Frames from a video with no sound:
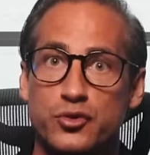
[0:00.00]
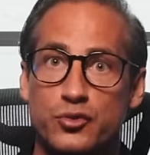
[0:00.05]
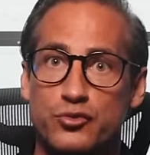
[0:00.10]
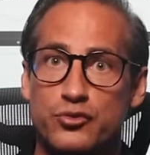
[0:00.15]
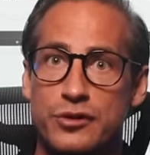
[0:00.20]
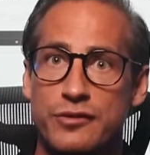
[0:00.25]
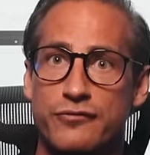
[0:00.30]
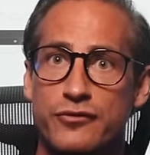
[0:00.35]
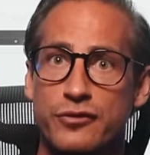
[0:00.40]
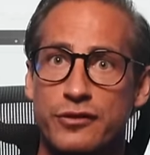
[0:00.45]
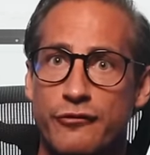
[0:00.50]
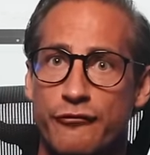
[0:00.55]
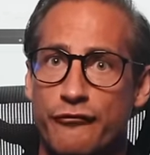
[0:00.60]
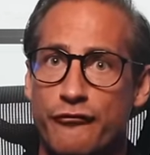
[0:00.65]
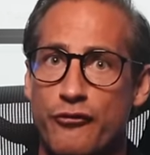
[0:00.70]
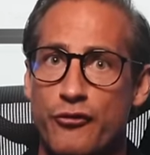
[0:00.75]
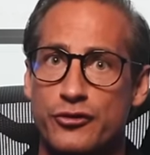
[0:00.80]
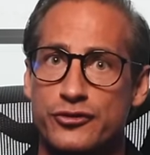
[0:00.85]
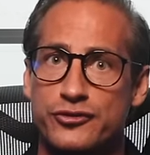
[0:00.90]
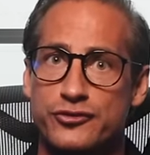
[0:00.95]
To review the
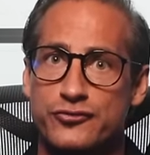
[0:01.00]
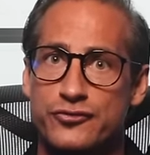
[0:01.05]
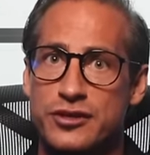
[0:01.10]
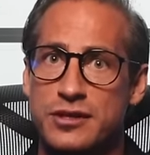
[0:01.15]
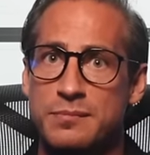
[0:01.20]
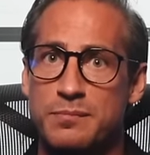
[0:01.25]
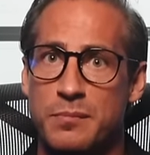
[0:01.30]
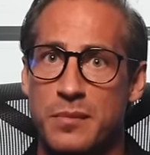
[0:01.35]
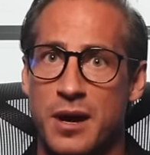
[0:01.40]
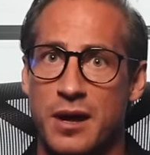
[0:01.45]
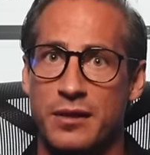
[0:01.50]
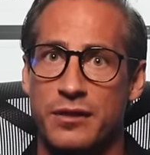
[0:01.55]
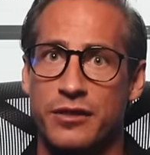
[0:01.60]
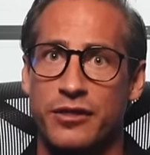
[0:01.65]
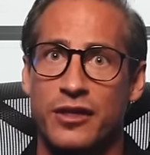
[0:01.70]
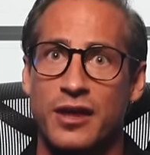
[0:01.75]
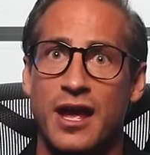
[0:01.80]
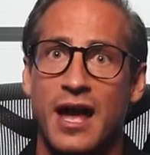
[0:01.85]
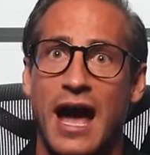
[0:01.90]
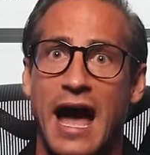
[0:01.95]
first 3 months,
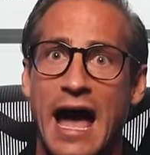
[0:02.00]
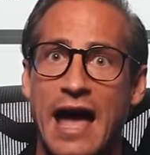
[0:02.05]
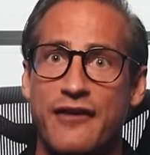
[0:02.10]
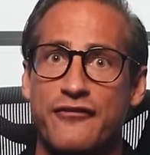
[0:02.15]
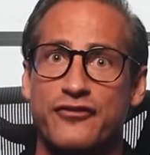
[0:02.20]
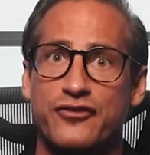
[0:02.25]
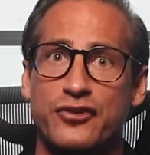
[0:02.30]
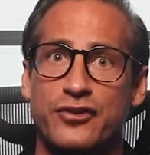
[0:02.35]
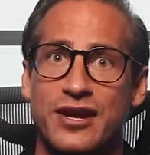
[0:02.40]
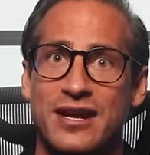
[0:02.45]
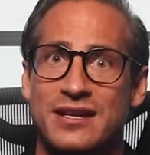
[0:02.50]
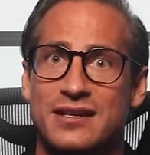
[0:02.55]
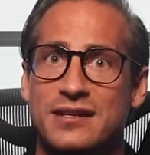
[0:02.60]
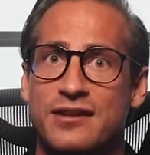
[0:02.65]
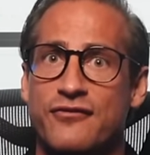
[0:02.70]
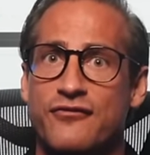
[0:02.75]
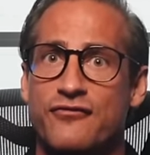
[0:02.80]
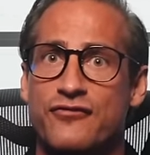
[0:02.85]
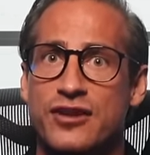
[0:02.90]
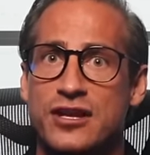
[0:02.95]
I've
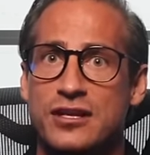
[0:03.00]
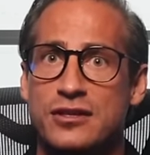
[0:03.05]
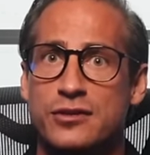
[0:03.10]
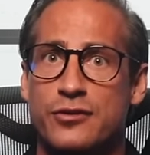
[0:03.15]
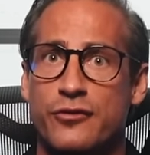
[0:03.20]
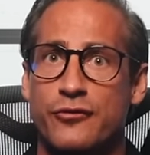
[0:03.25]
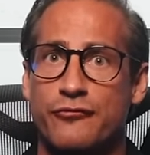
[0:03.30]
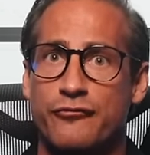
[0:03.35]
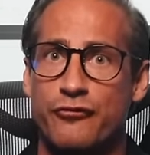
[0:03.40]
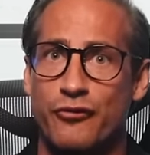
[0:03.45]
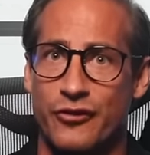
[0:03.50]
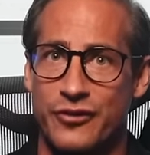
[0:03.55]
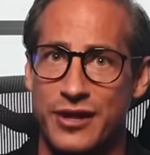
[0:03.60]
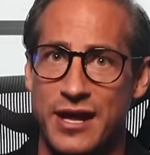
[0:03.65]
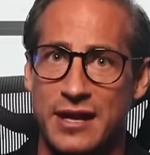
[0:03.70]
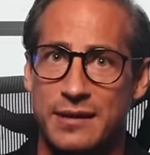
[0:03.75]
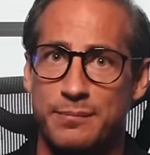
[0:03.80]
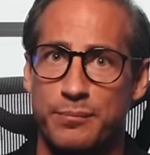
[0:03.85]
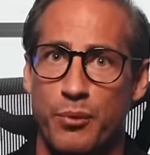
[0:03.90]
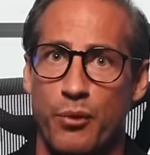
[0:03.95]
created a video for
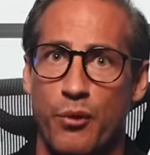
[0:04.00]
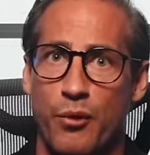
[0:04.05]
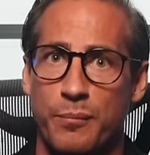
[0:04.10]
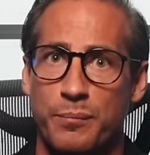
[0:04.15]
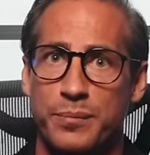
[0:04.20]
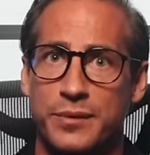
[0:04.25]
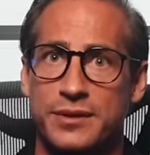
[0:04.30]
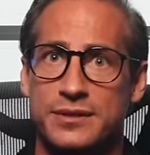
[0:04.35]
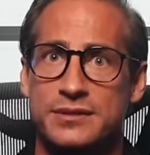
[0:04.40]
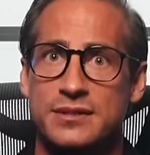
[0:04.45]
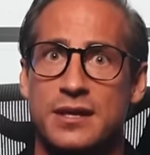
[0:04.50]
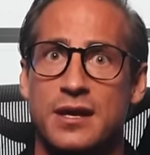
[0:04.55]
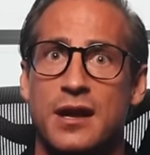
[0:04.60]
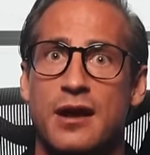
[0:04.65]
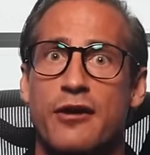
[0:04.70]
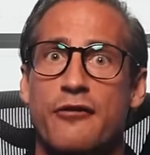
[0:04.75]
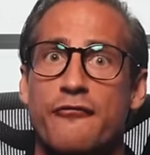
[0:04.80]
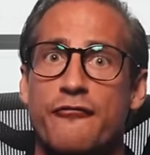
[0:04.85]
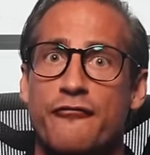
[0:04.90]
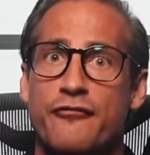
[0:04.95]
that purpose.
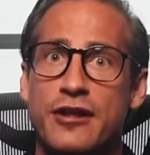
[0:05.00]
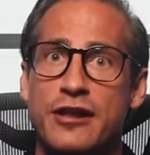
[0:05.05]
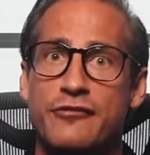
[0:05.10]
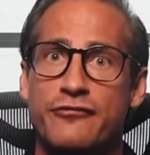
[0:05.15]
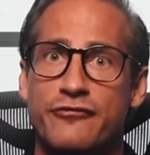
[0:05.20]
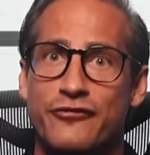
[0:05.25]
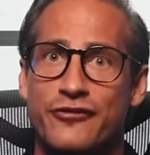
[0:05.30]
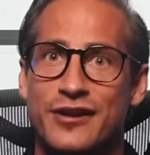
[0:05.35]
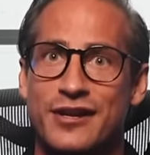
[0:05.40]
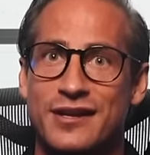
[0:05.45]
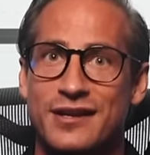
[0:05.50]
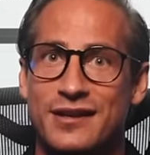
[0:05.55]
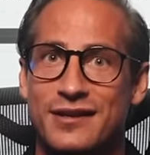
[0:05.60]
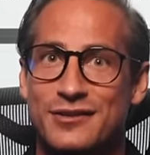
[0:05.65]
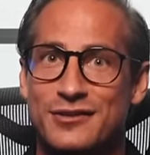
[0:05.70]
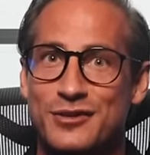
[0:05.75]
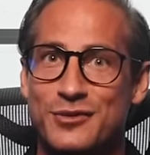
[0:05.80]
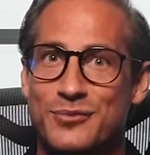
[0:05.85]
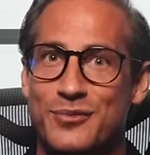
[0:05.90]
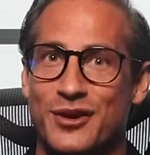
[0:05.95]
Feel free
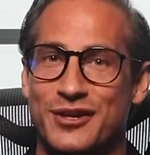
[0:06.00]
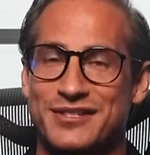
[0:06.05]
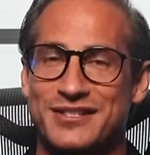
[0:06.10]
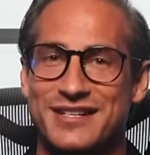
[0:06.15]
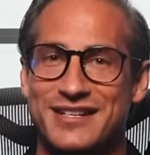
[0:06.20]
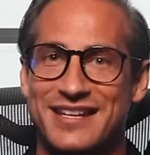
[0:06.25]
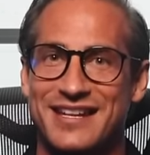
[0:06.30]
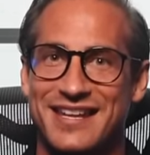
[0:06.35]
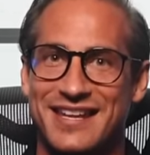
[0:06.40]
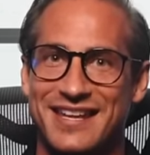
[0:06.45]
to watch it